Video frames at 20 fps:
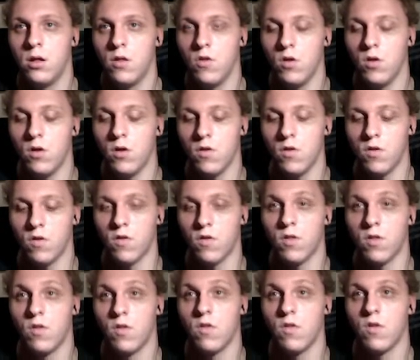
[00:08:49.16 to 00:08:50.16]
So let's just
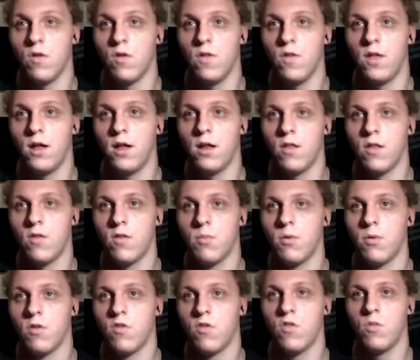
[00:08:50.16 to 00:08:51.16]
install that. That's
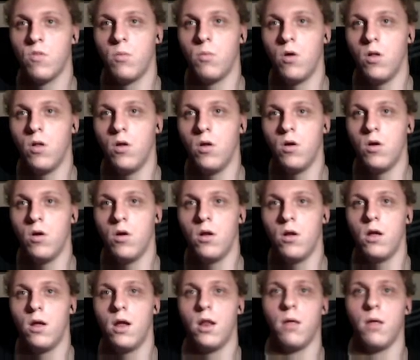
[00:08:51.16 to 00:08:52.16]
much smaller
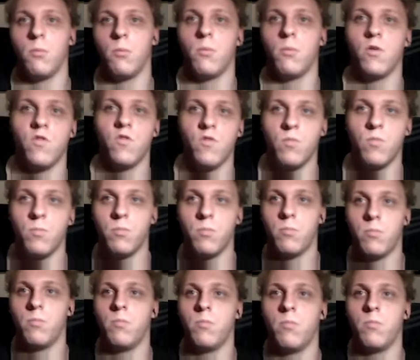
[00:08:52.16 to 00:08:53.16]
and a much
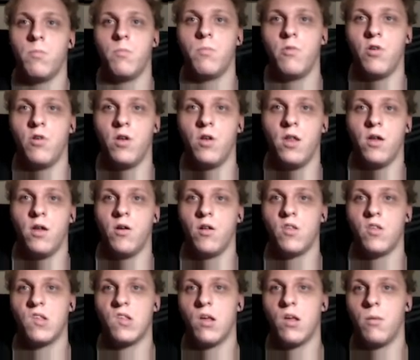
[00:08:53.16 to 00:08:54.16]
prettier
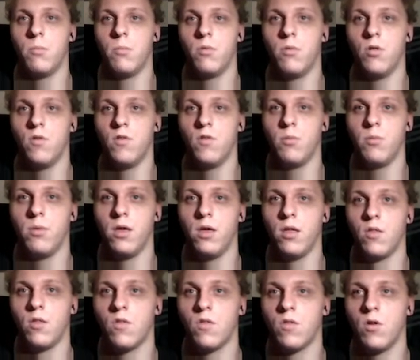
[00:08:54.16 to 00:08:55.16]
example of it being
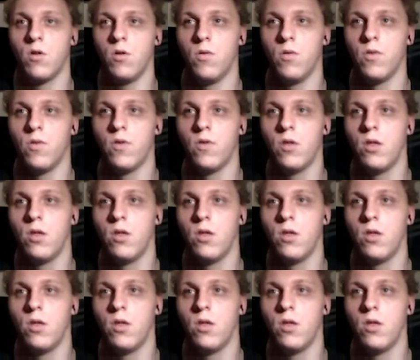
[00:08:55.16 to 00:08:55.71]
installed.